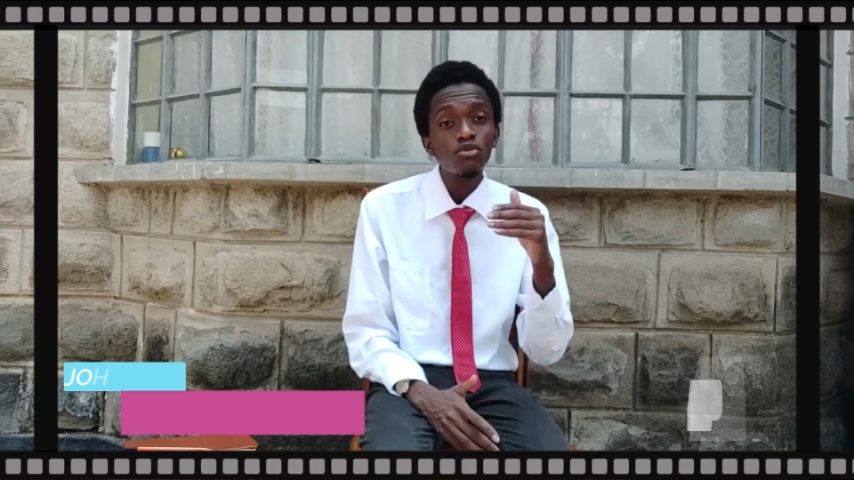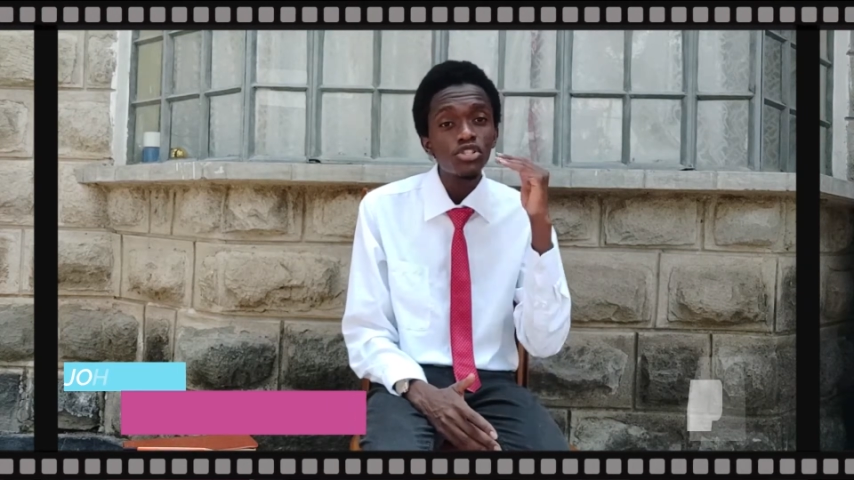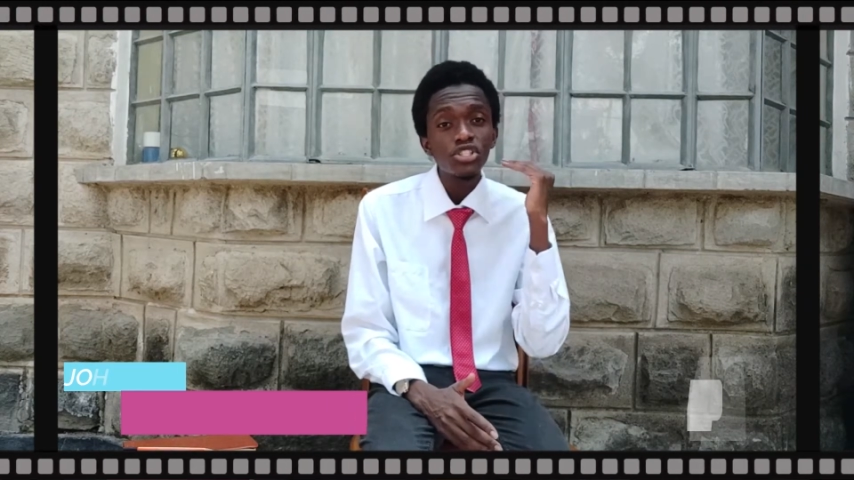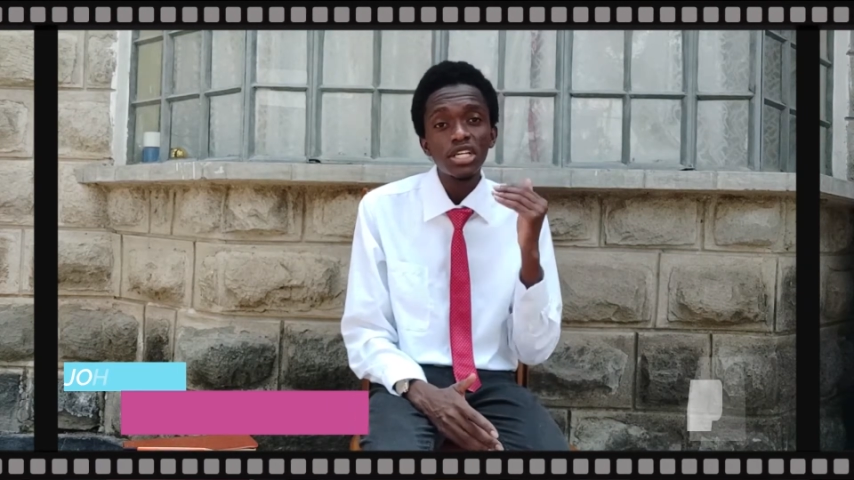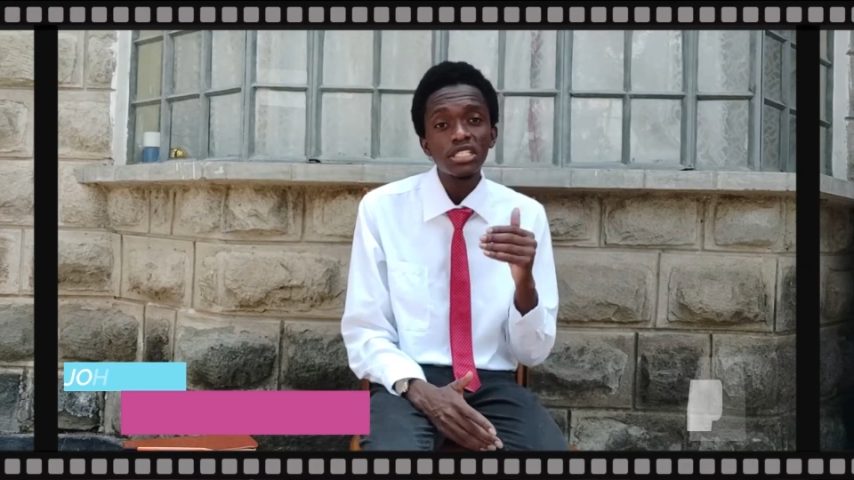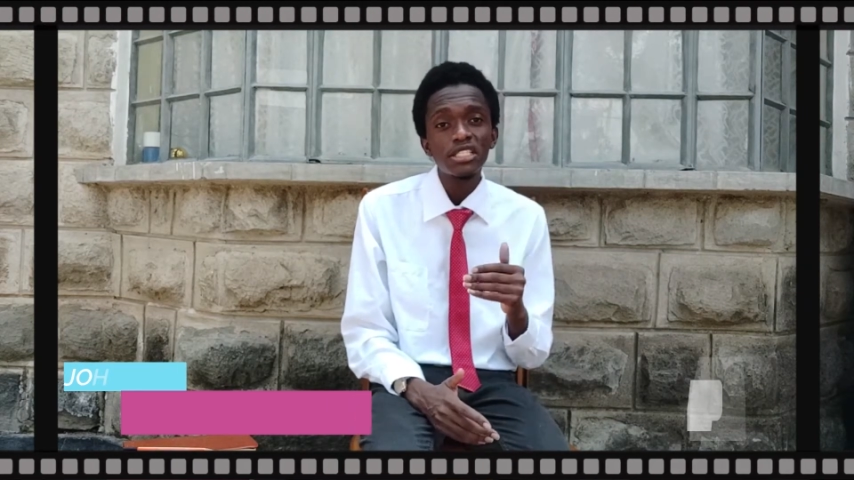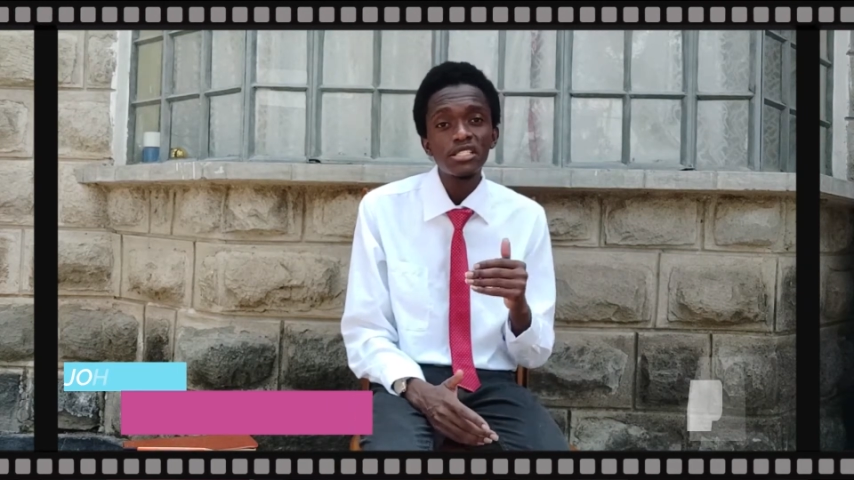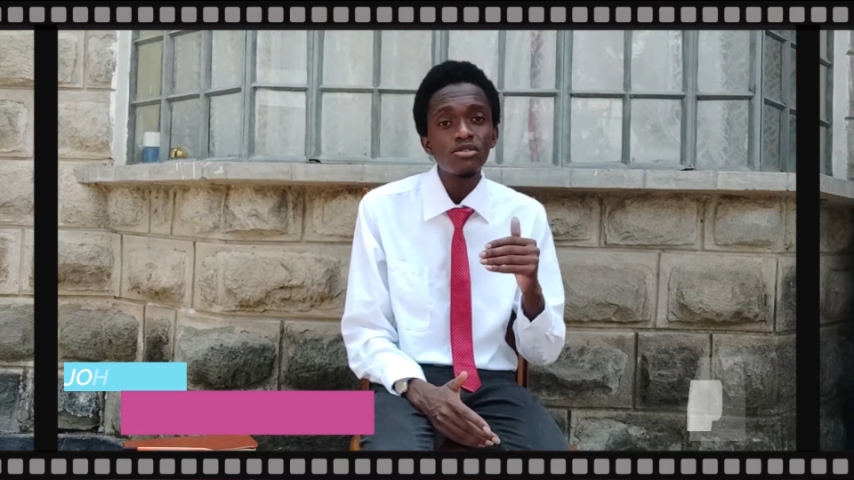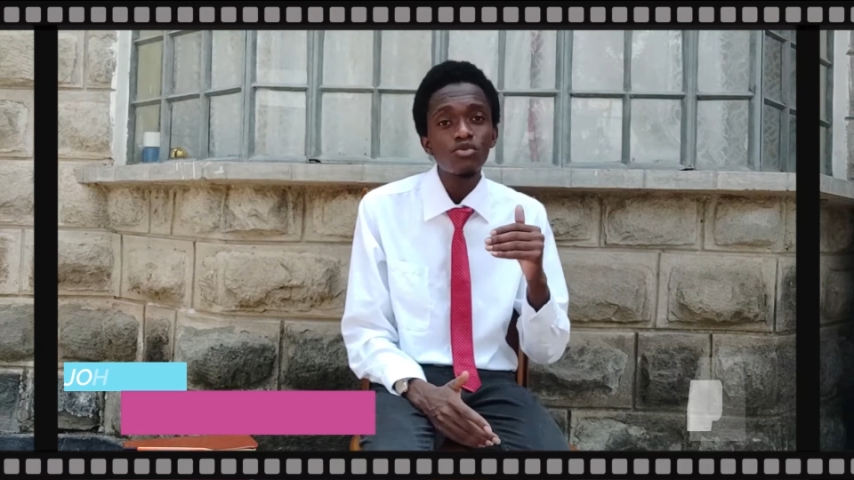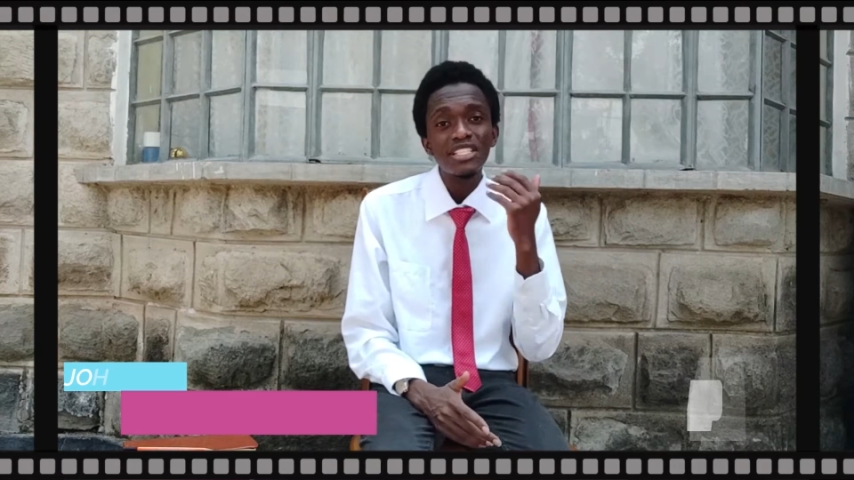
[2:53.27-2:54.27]
most
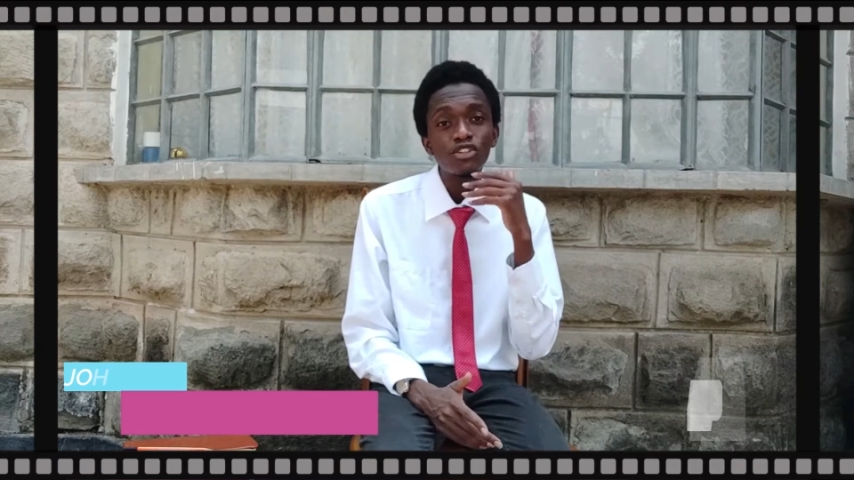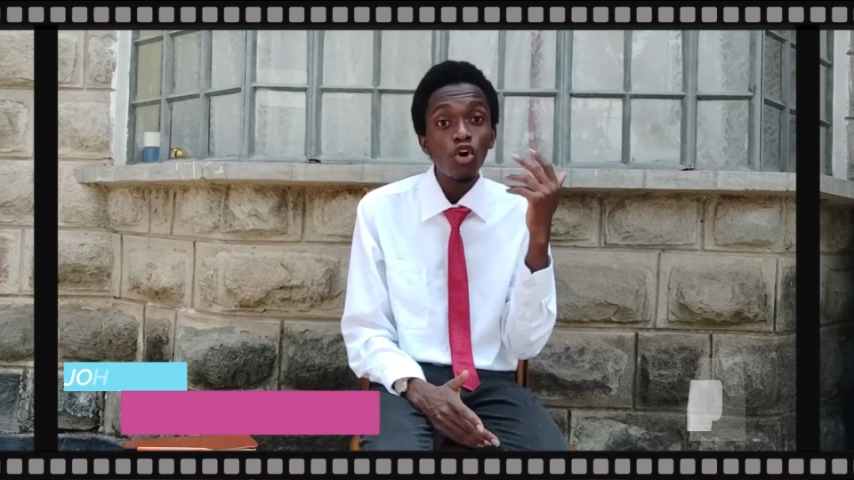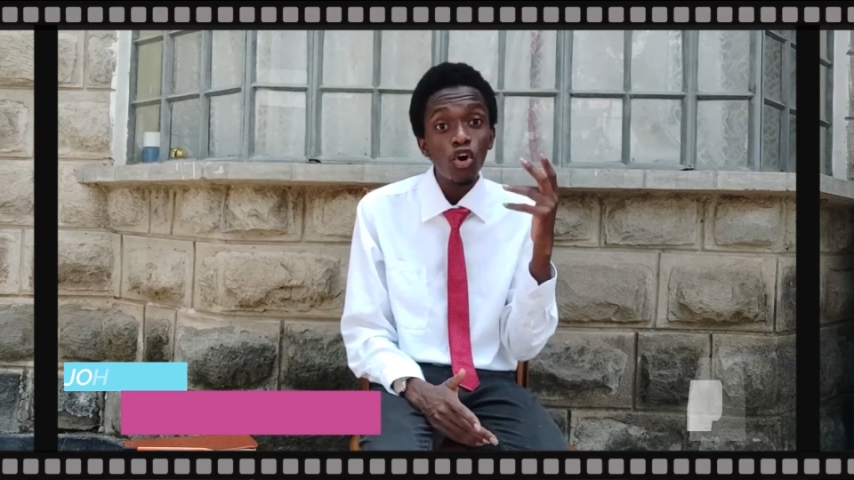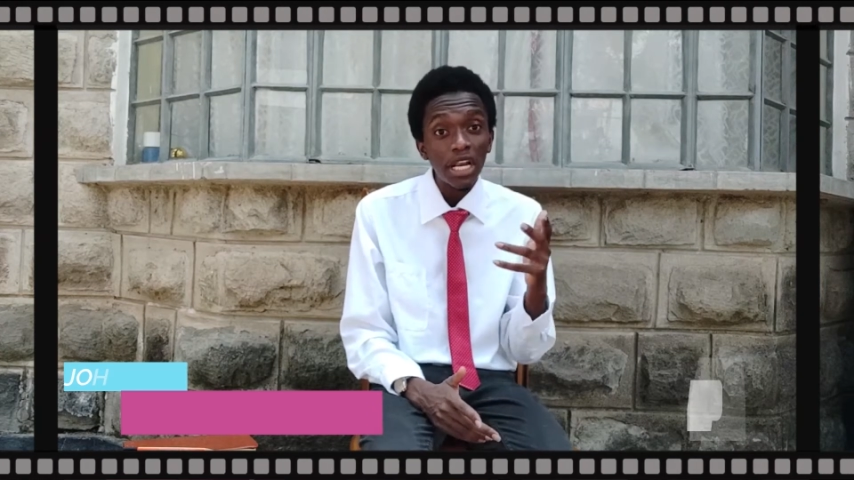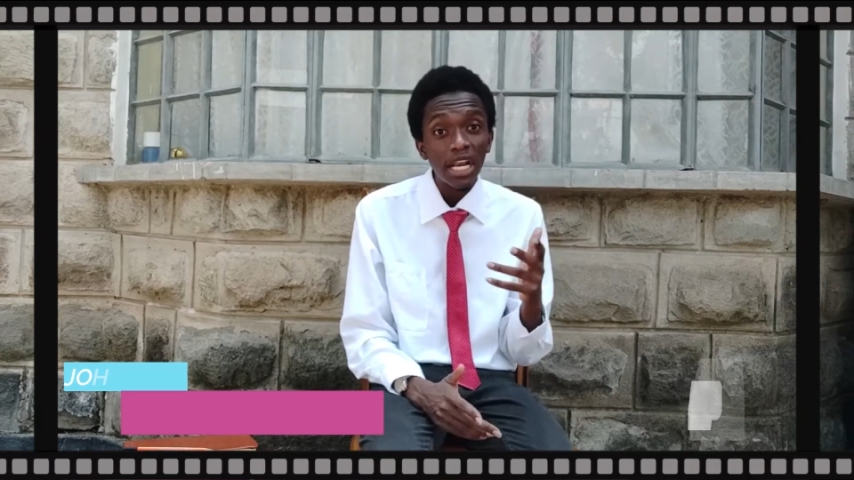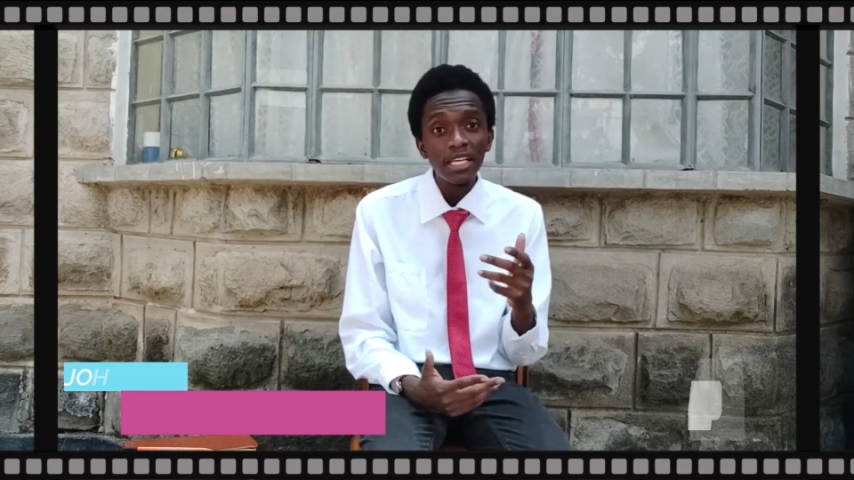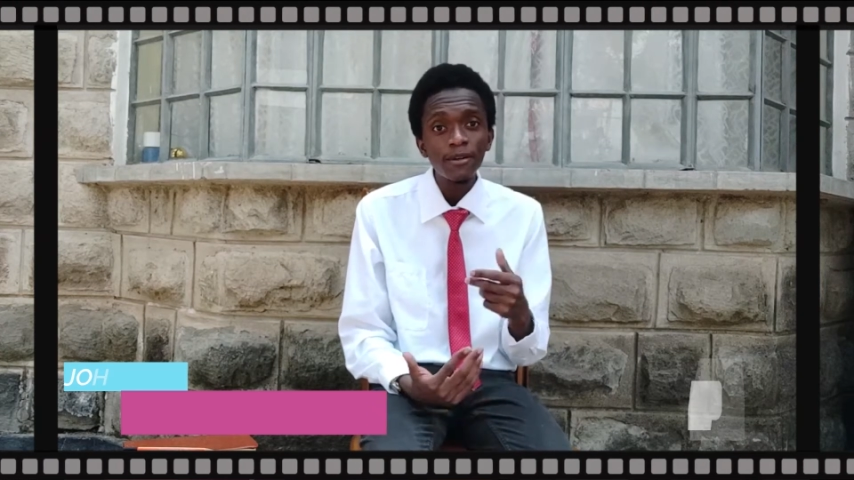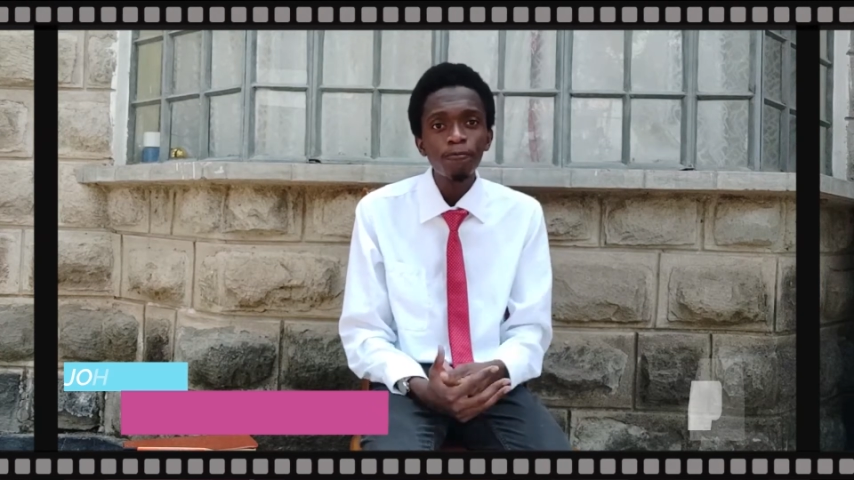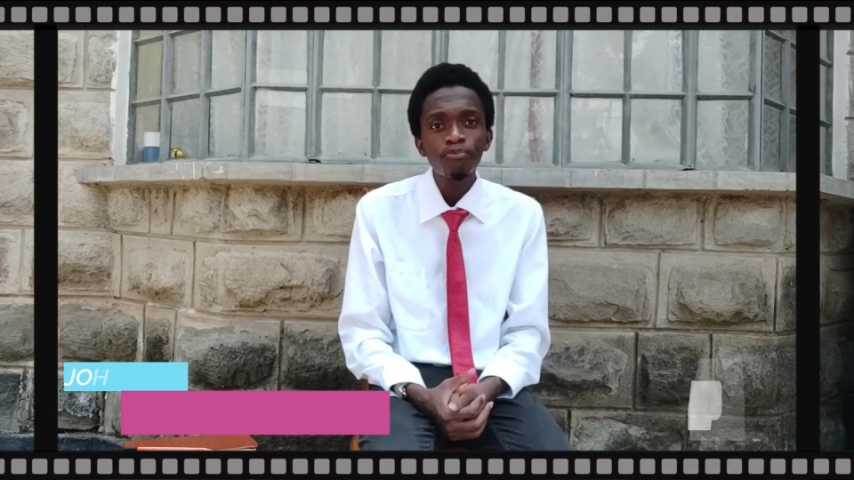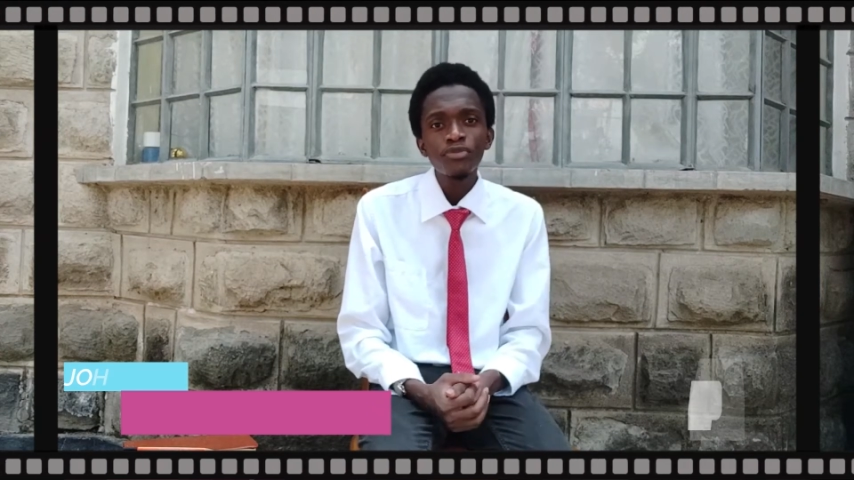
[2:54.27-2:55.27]
churches went online,